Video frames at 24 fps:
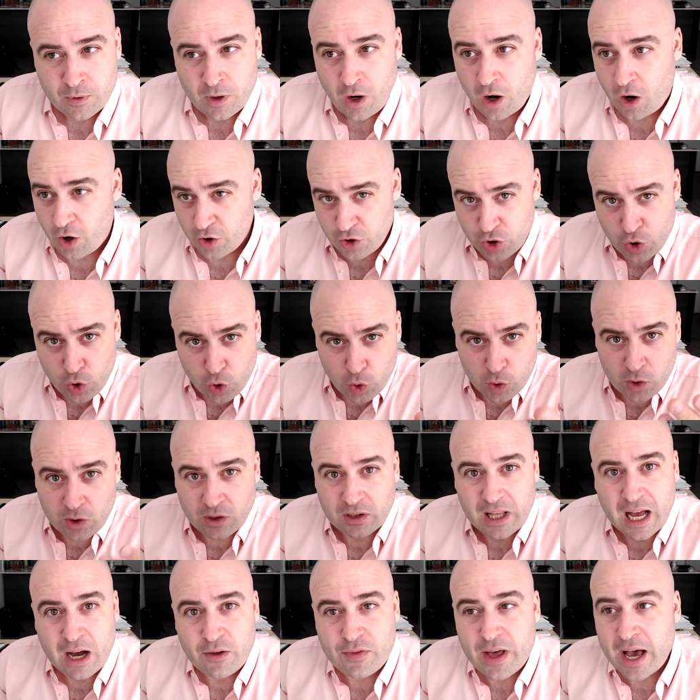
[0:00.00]
Are you going to
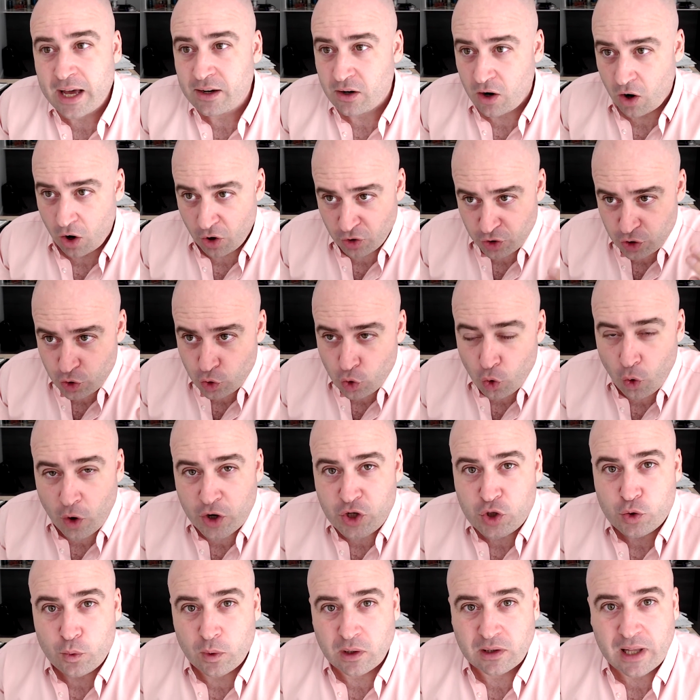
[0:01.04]
allow that? Are you going
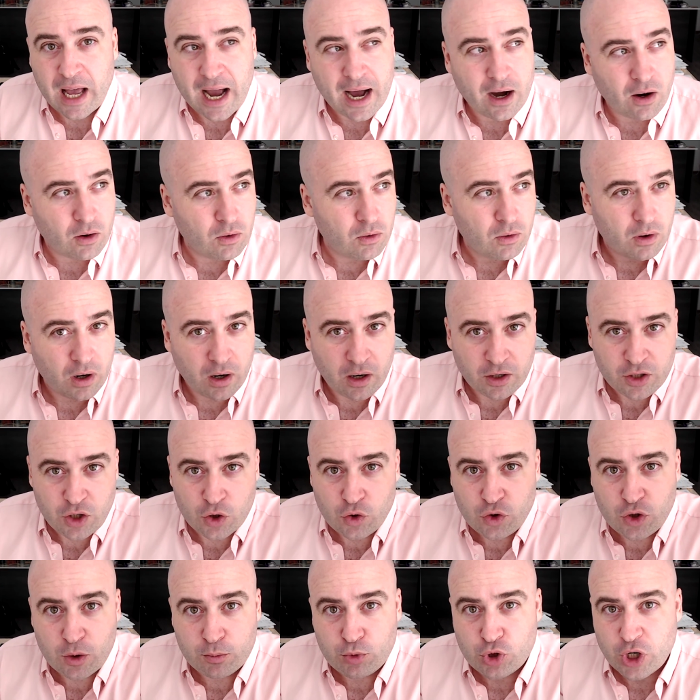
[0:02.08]
to allow a
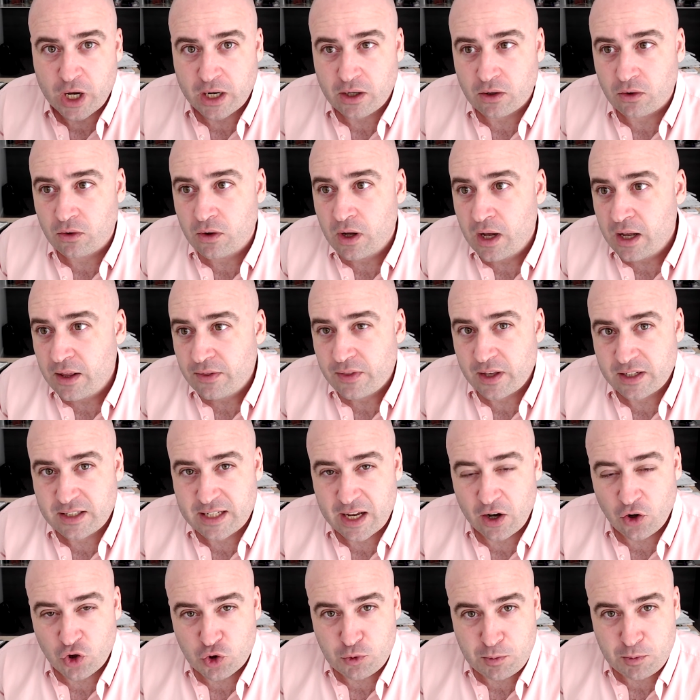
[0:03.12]
YouTube channel that
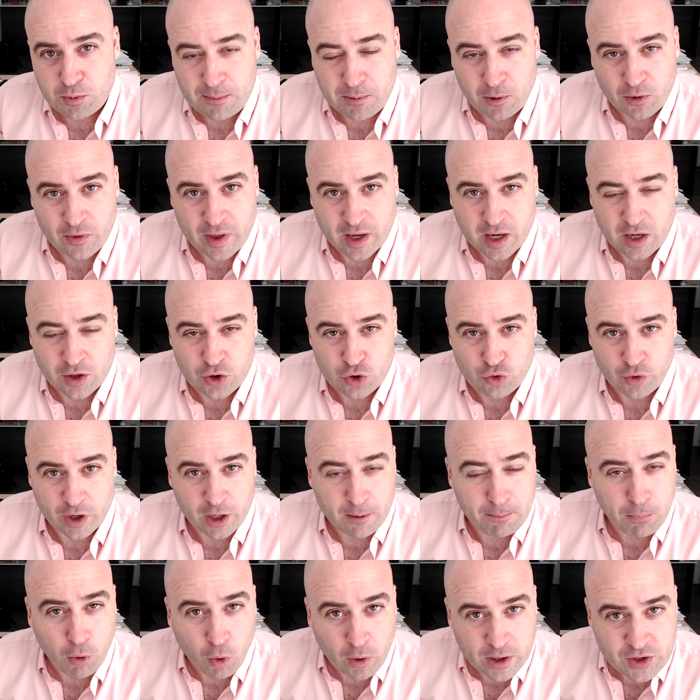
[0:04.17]
tells people they can
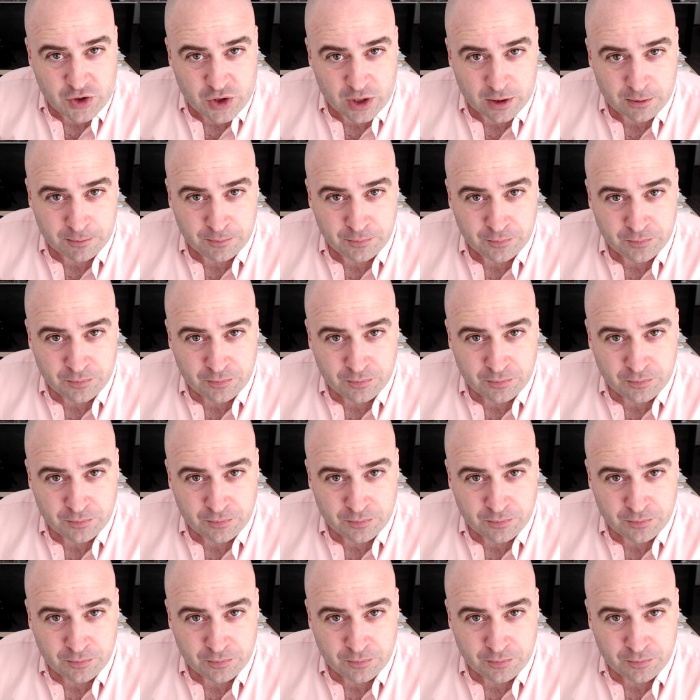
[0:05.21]
drink poison?